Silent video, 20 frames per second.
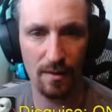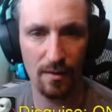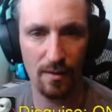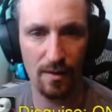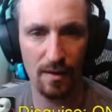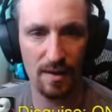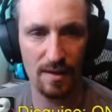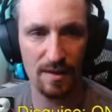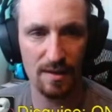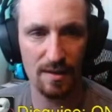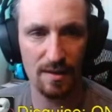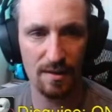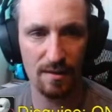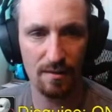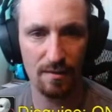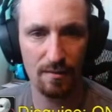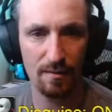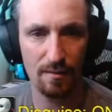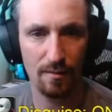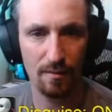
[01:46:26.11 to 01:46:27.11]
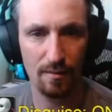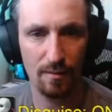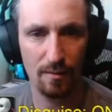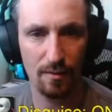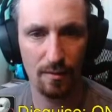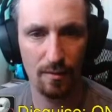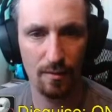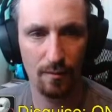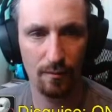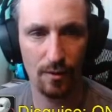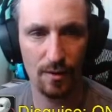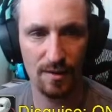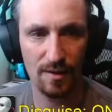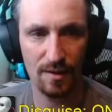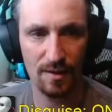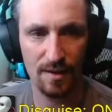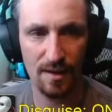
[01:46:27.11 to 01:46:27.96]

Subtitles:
This versus